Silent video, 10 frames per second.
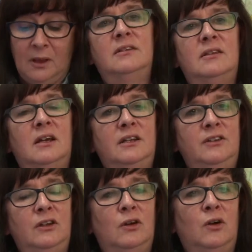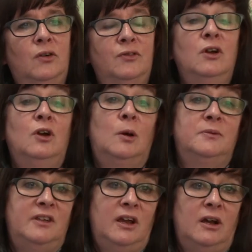This idea of
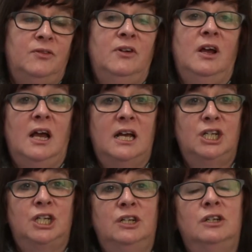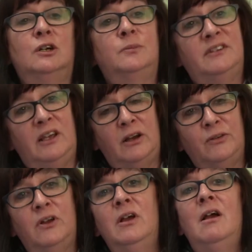observe, action,
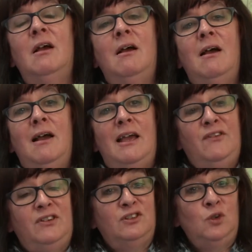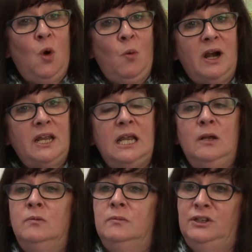observe. If it's not
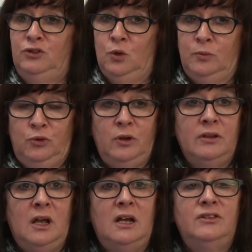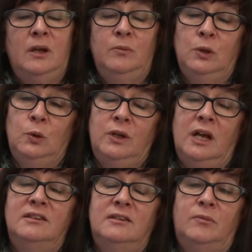working, we stop doing that and we
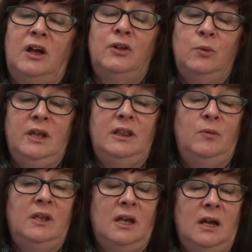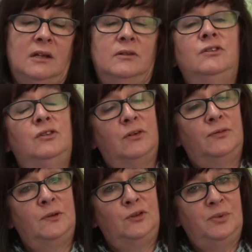look at some other way that we can
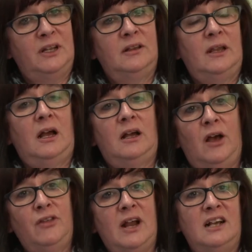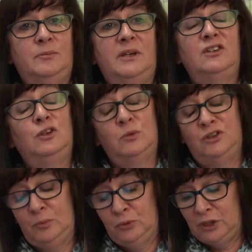to bring in other aspects that
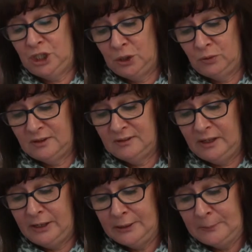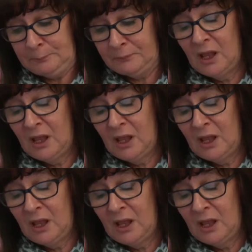would support the children's learning.